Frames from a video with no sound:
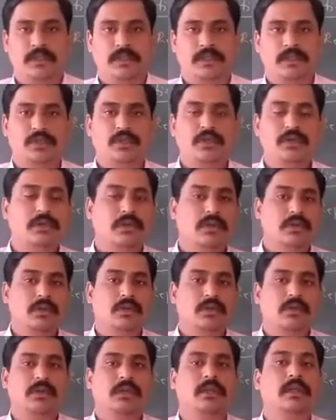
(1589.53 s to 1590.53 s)

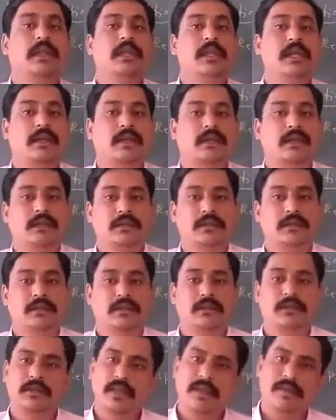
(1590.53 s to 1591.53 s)
So
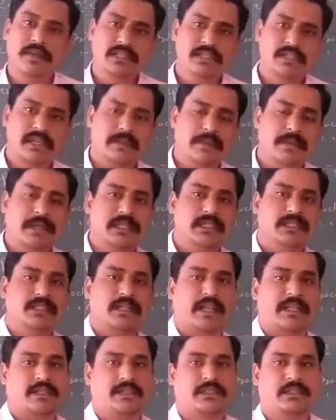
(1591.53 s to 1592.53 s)
here given statement is
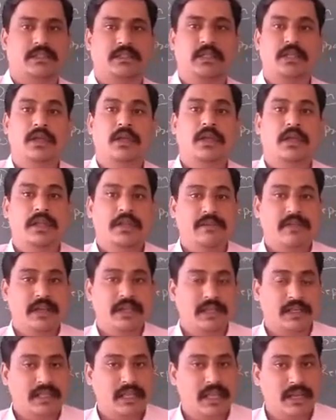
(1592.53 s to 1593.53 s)
right. Even
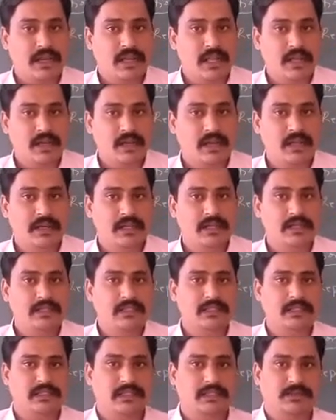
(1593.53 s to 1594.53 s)
NRR
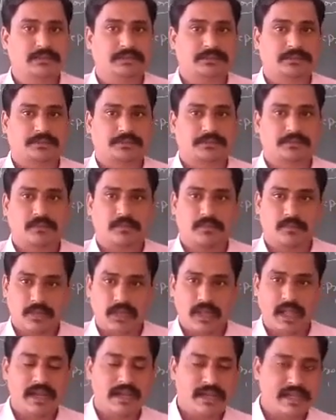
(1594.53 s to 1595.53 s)
is
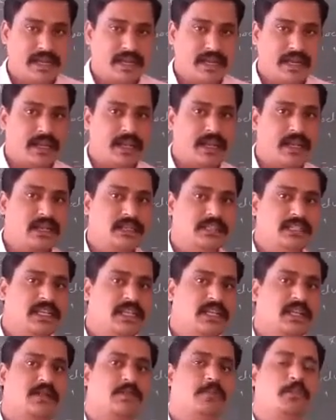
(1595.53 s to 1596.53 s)
and NRR and
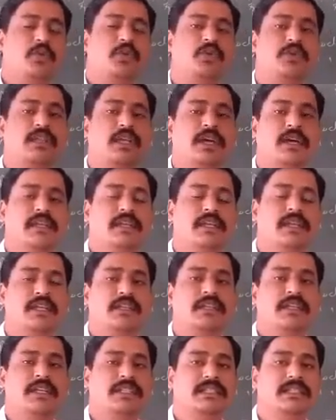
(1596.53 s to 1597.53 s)
GRR both are here
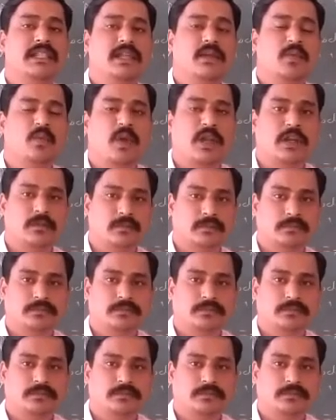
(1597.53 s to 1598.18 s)
less than 1.